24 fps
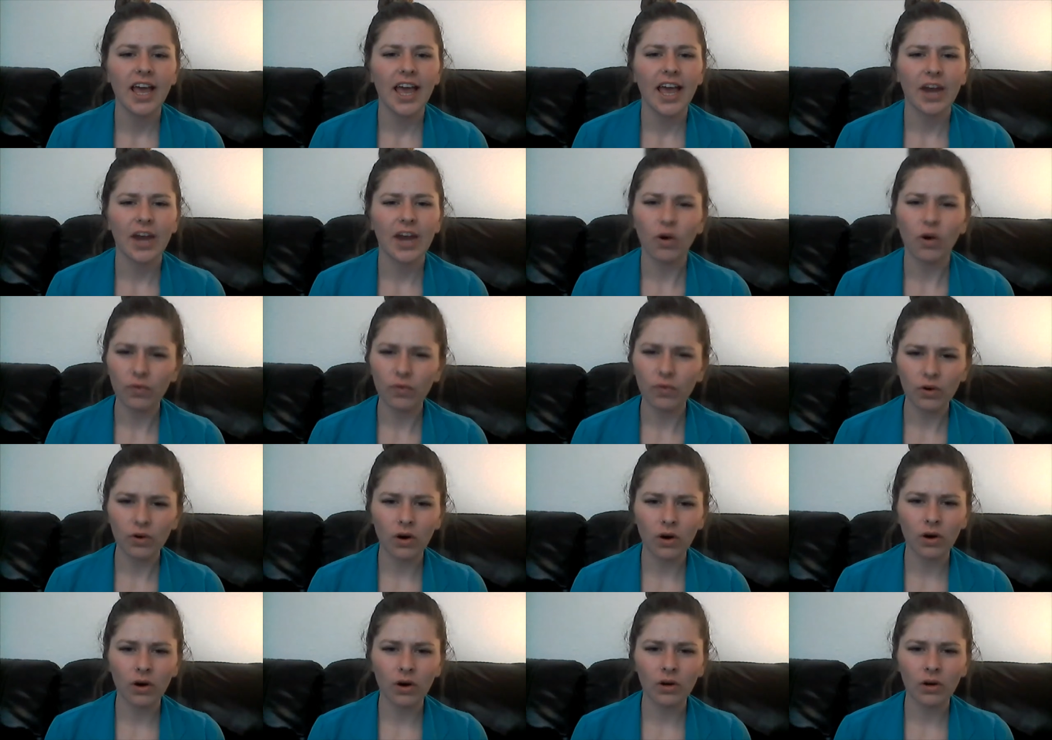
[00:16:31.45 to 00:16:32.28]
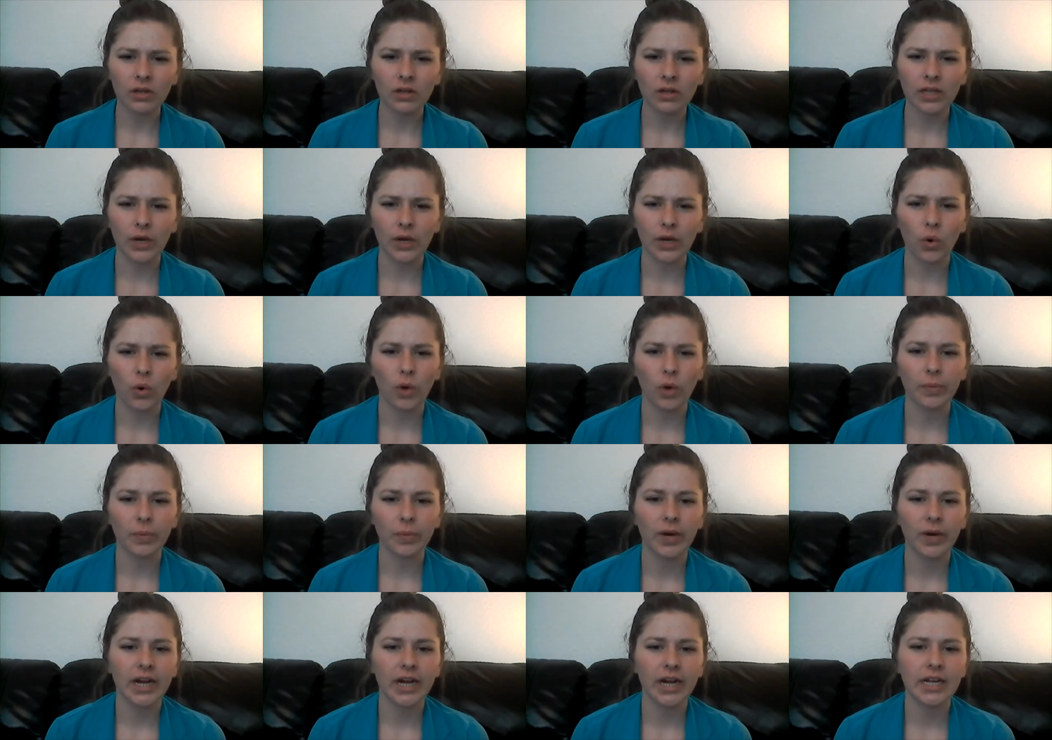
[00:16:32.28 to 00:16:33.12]
it overall
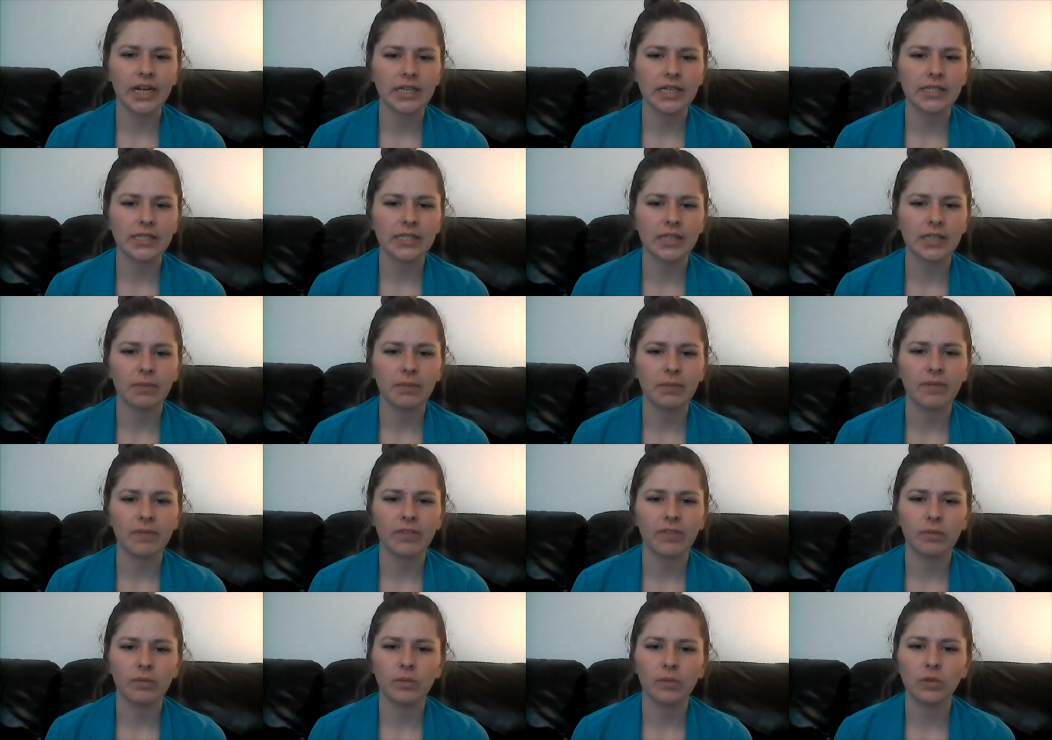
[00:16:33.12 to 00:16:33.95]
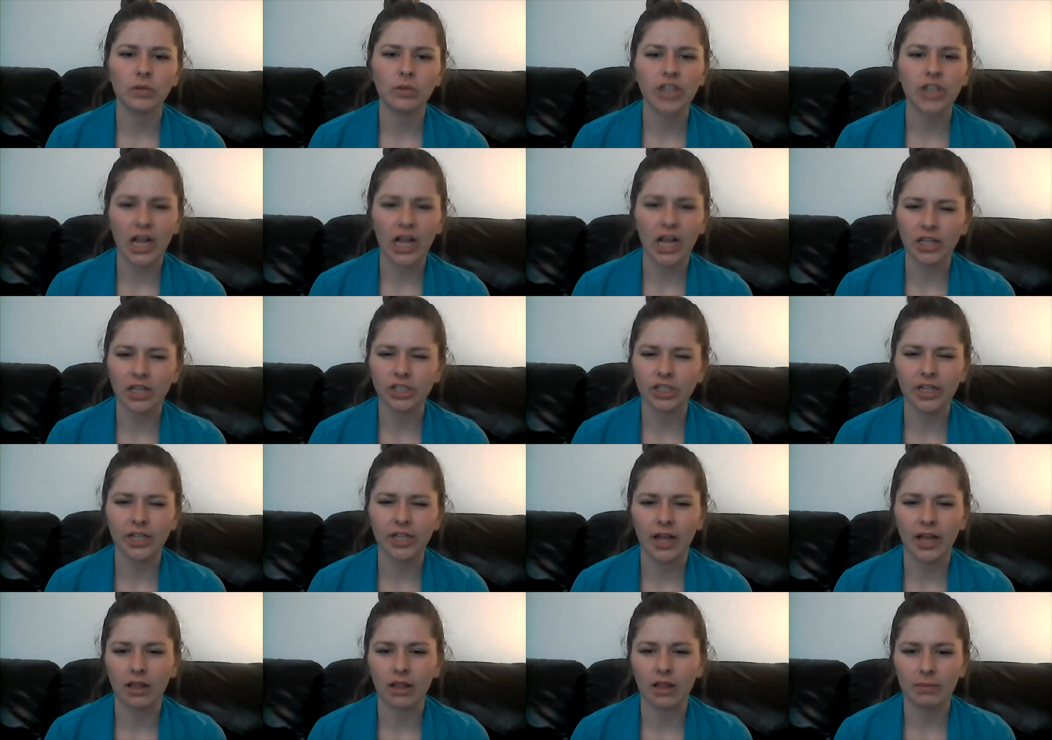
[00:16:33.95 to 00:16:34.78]
incorporated some of the most
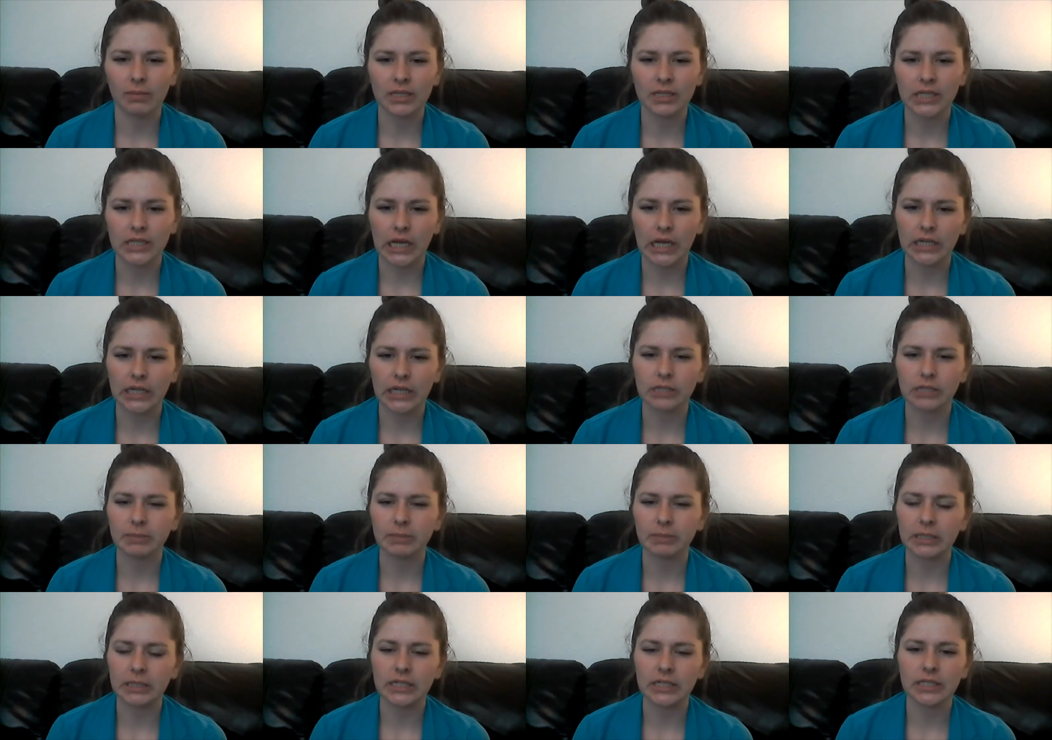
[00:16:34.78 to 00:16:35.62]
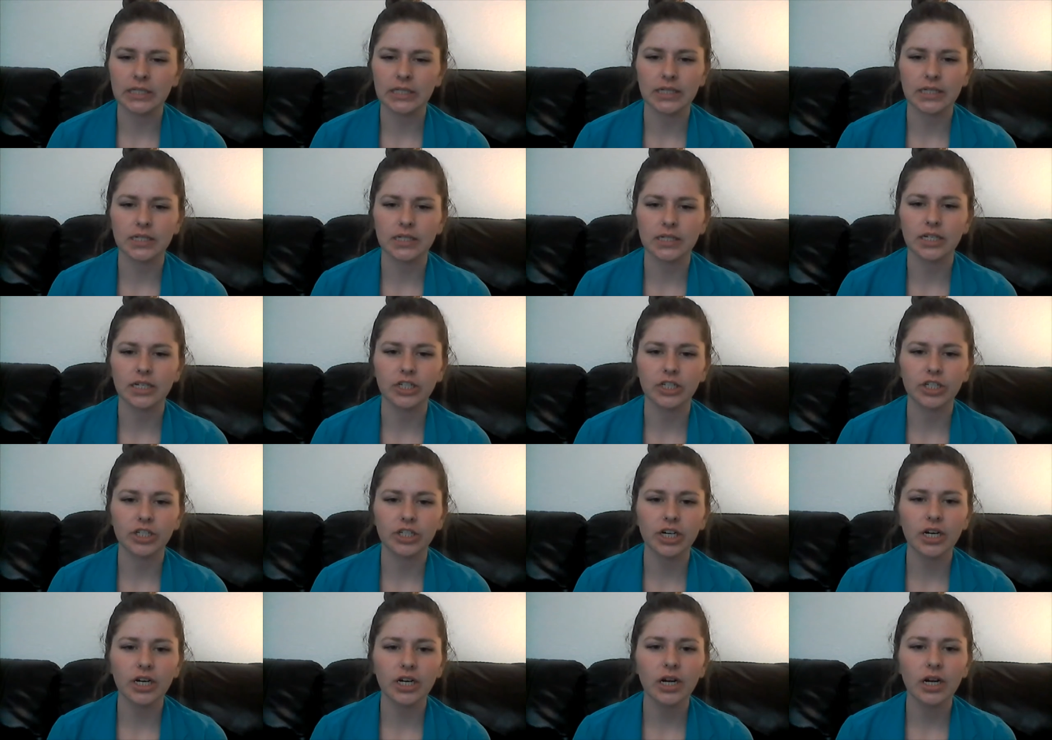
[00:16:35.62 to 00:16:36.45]
challenging elements I experienced as a
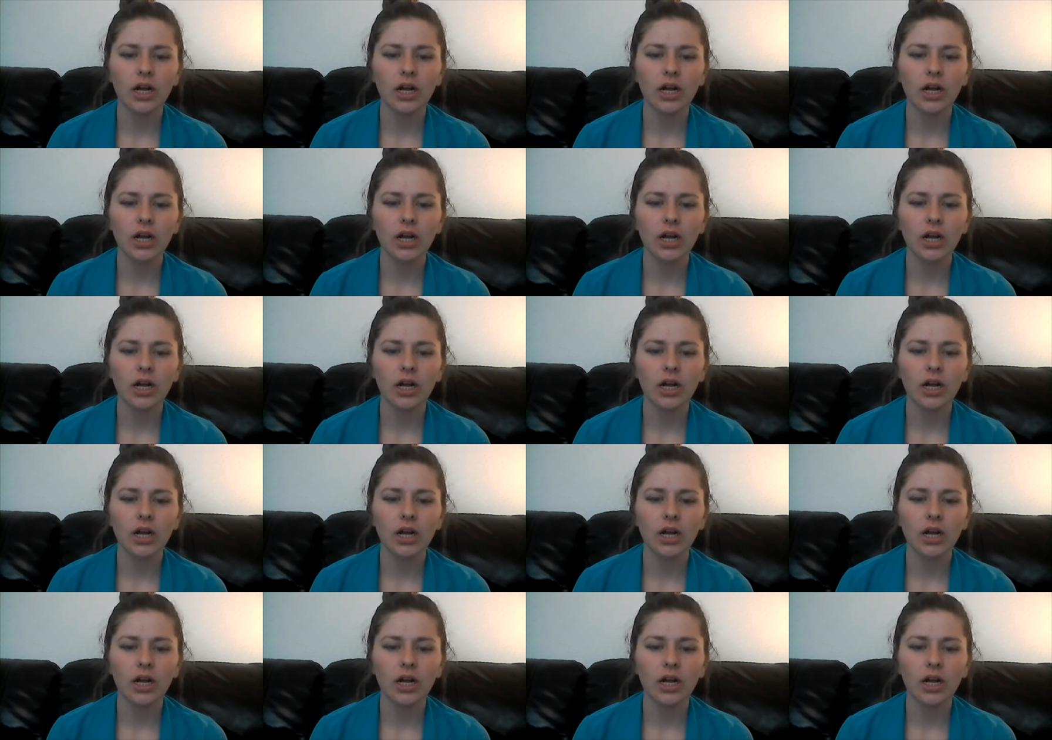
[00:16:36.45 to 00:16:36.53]
teacher.